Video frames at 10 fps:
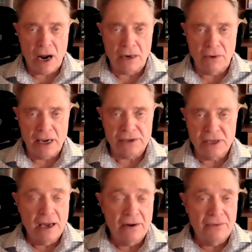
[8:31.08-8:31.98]
progress
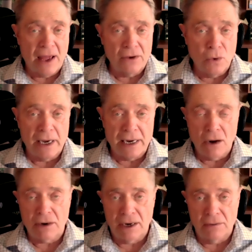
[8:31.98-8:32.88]
and evaluate
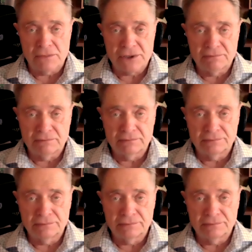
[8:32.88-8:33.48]
outcomes?